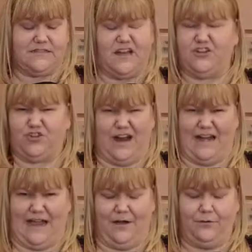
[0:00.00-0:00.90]
not dried
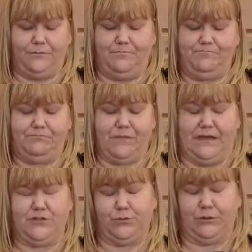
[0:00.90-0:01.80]
out.
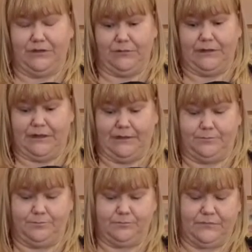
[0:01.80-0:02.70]
It's really, really good.
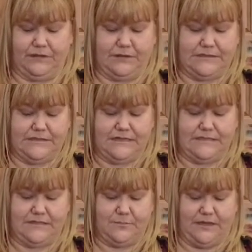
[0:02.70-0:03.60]
Let's taste
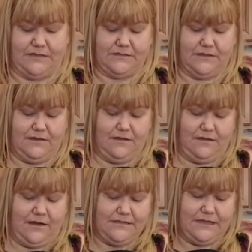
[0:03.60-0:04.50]
these beans.
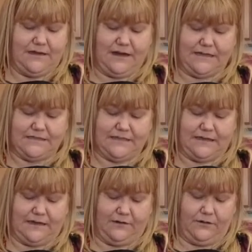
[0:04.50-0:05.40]
You guys can kind of
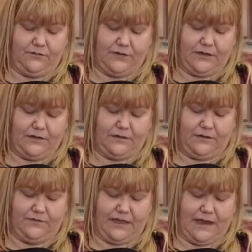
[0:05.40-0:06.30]
see, I don't know
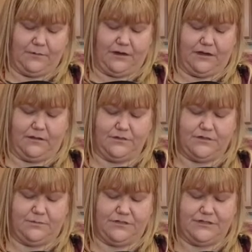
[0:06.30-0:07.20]
if the camera can get close
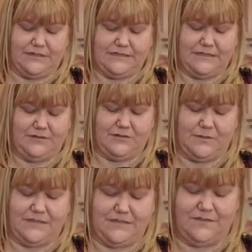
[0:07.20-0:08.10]
enough, but you can see there's
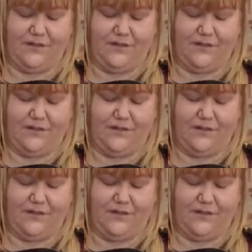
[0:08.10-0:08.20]
pieces of